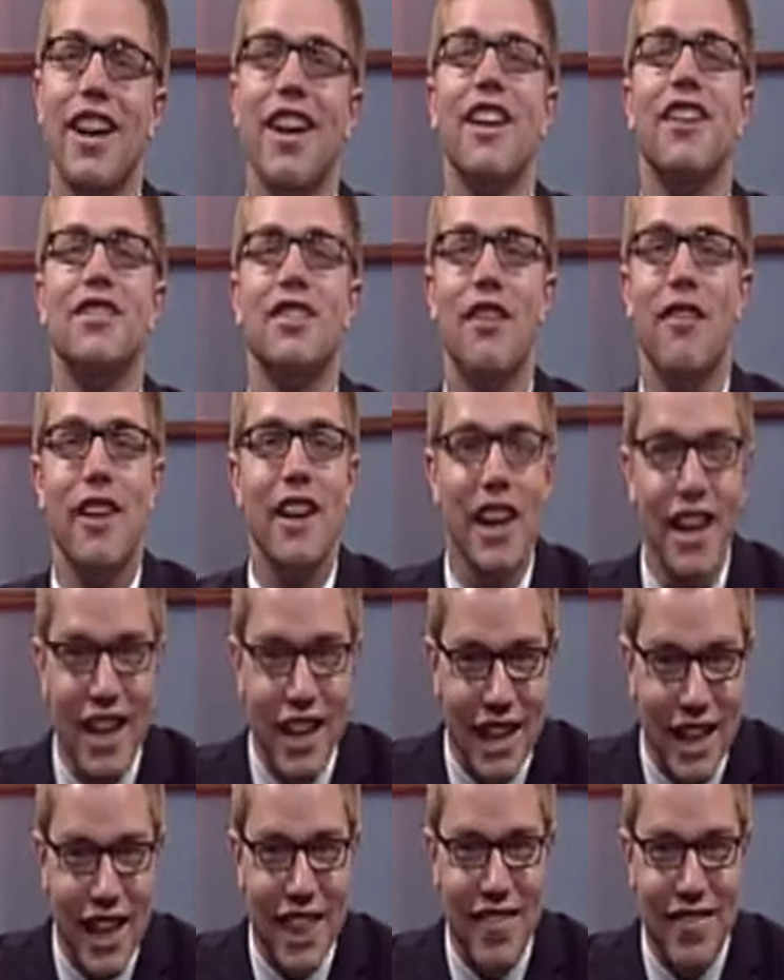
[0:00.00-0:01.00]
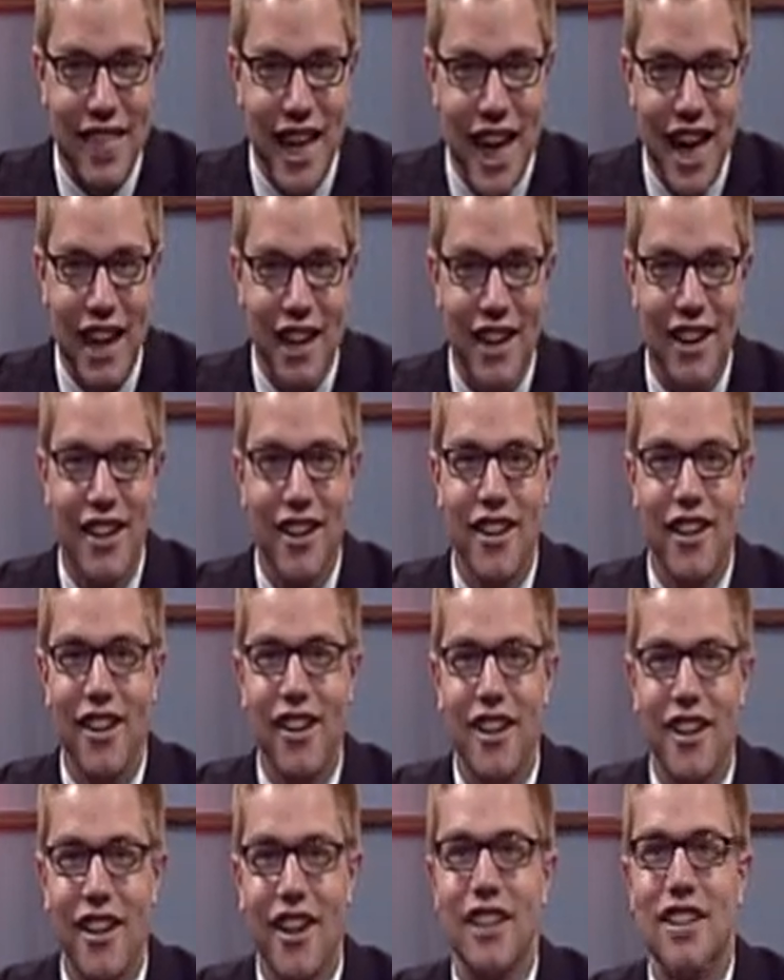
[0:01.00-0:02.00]
So if you didn't get that,
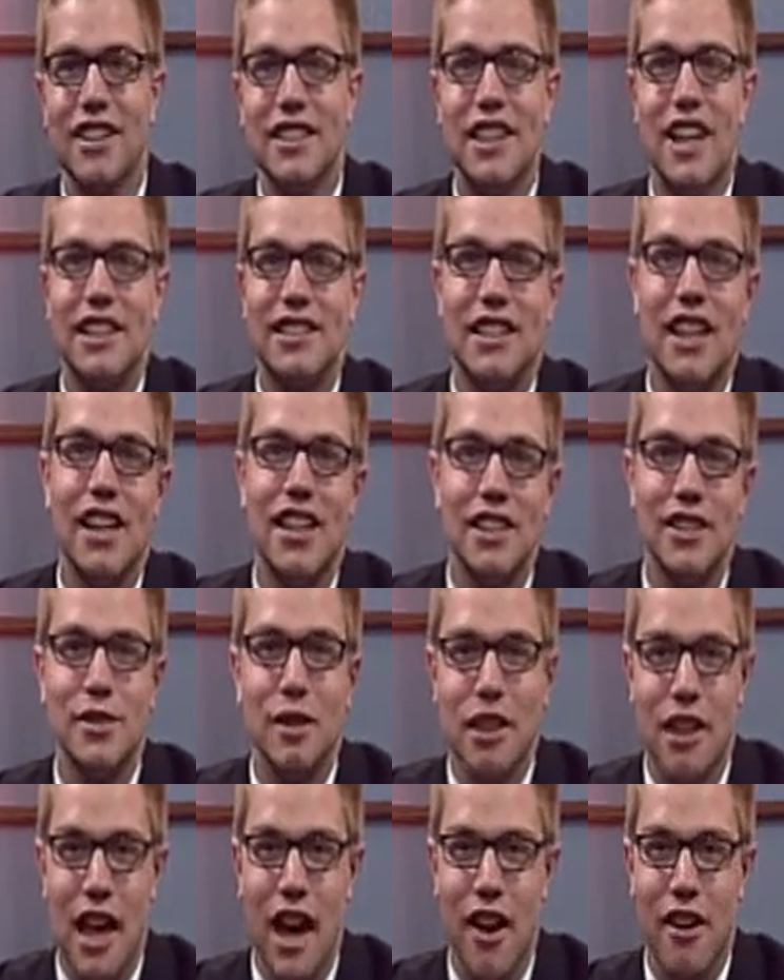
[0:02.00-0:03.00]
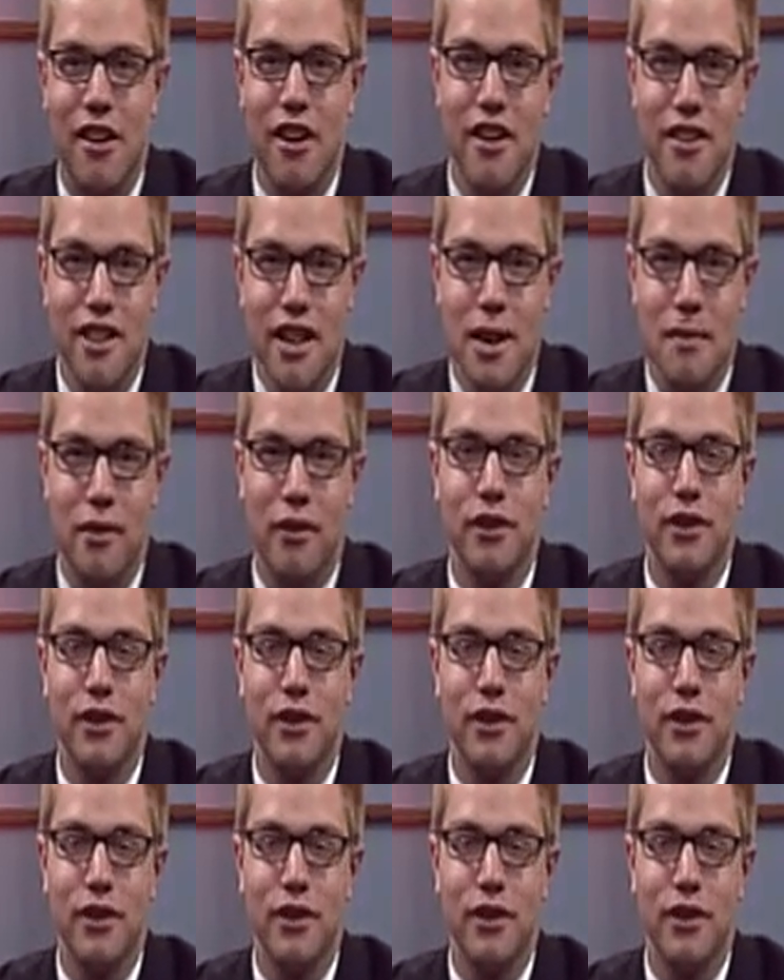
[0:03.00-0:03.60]
here's that sentence with all the April